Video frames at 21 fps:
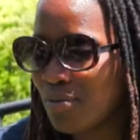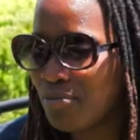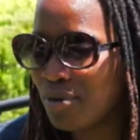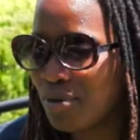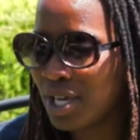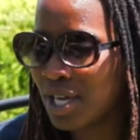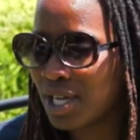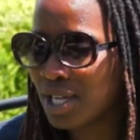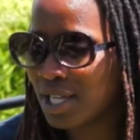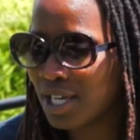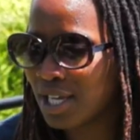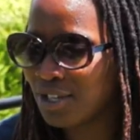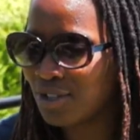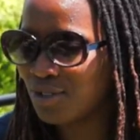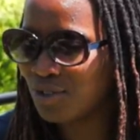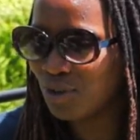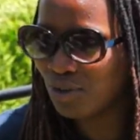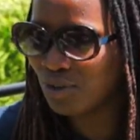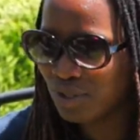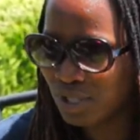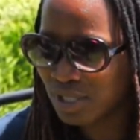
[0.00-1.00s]
from being like
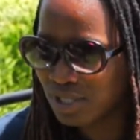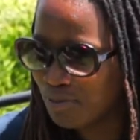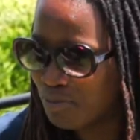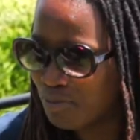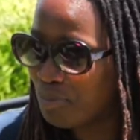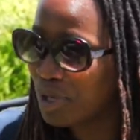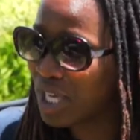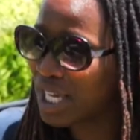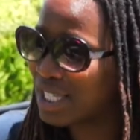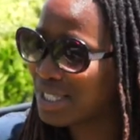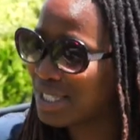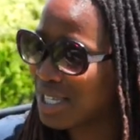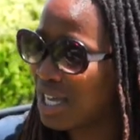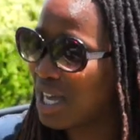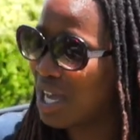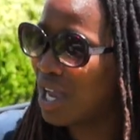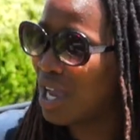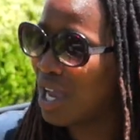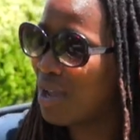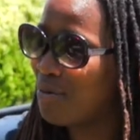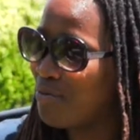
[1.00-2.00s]
you know this big
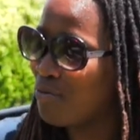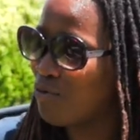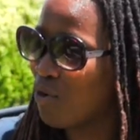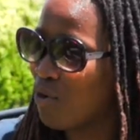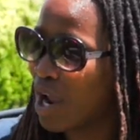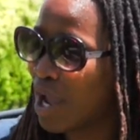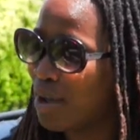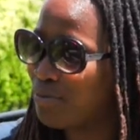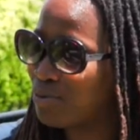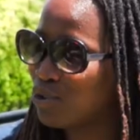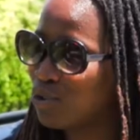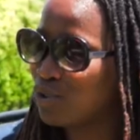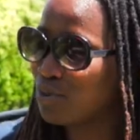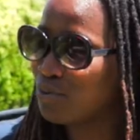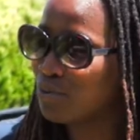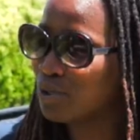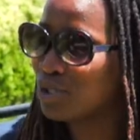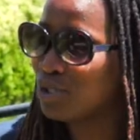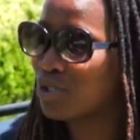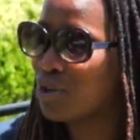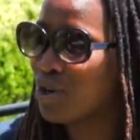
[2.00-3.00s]
time rap
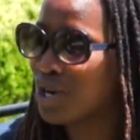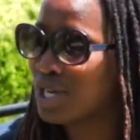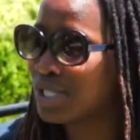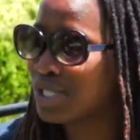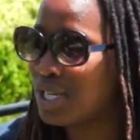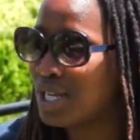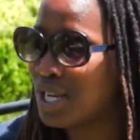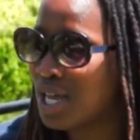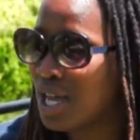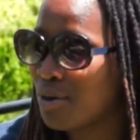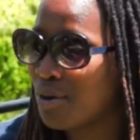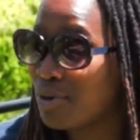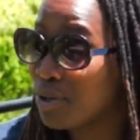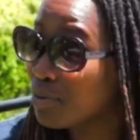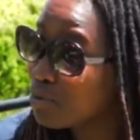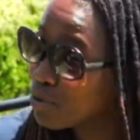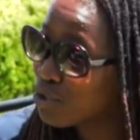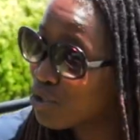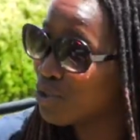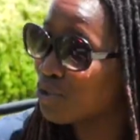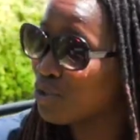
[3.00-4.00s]
superstar to now
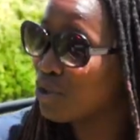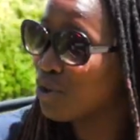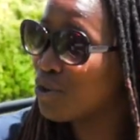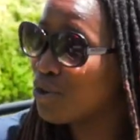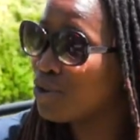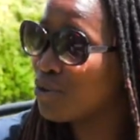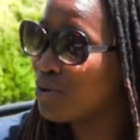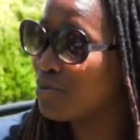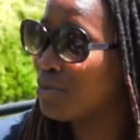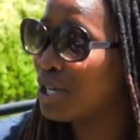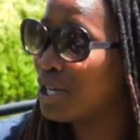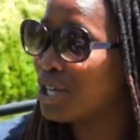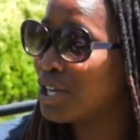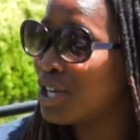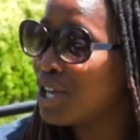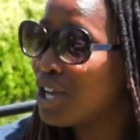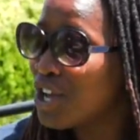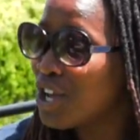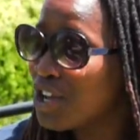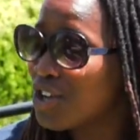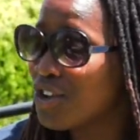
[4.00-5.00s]
people still know you, but
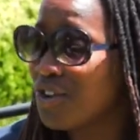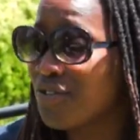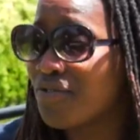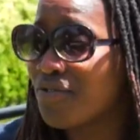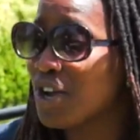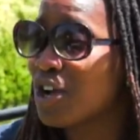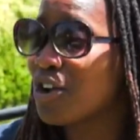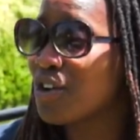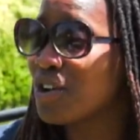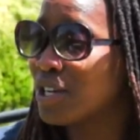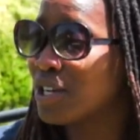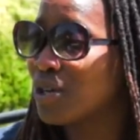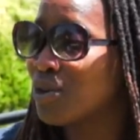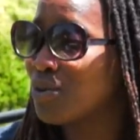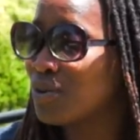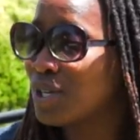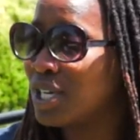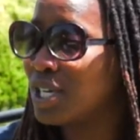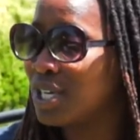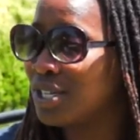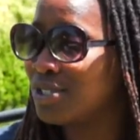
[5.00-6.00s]
you're very
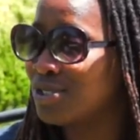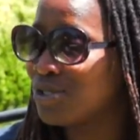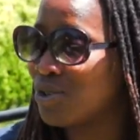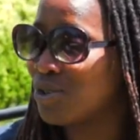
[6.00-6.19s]
low key.